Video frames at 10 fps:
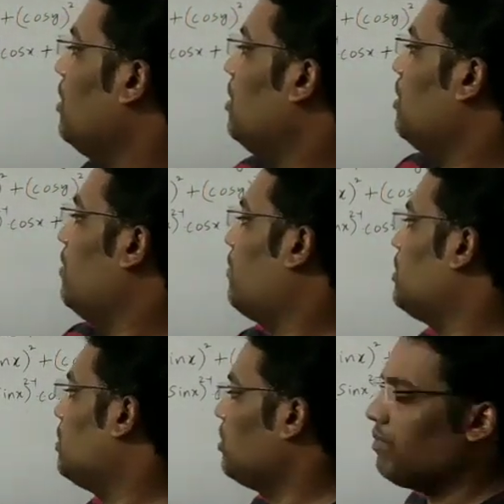
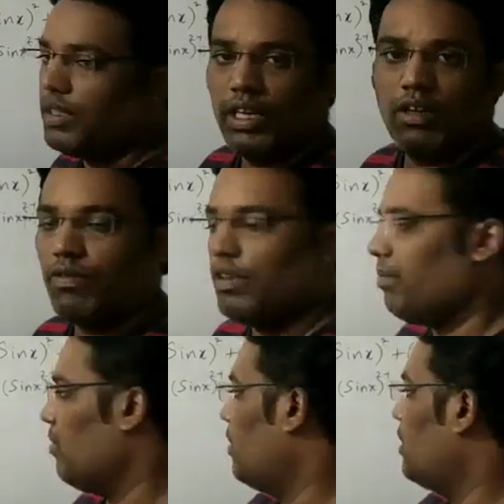Differentiation of sine of e
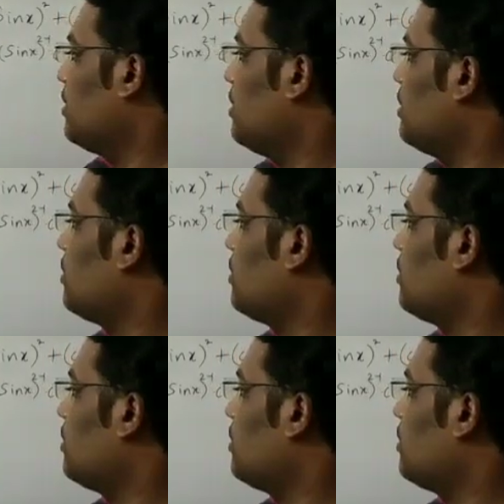power x is